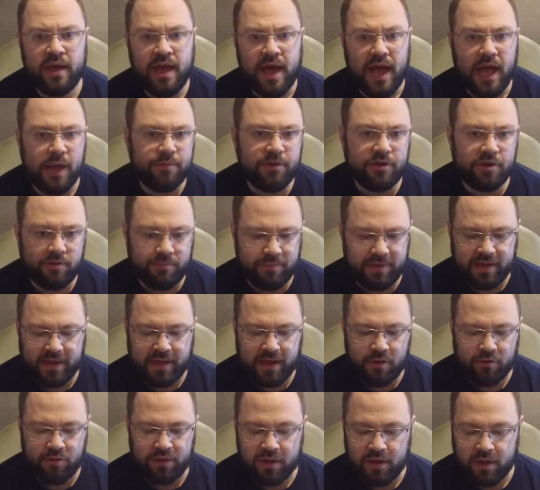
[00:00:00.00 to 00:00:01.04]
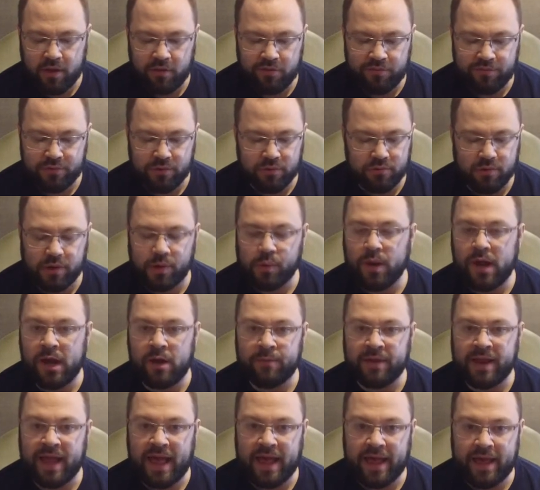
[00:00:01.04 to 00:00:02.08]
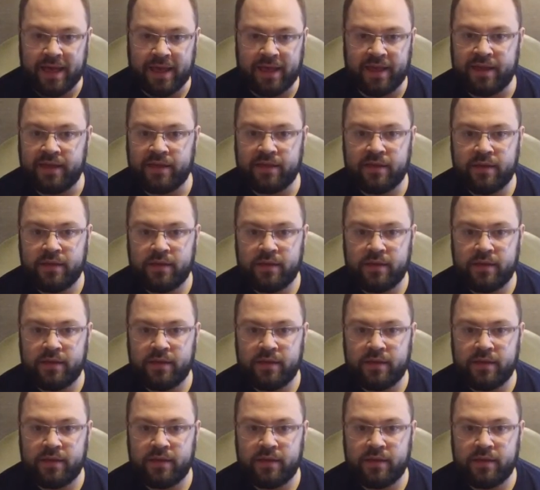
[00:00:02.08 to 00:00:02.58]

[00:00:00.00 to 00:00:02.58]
I'm going to be going over requirement A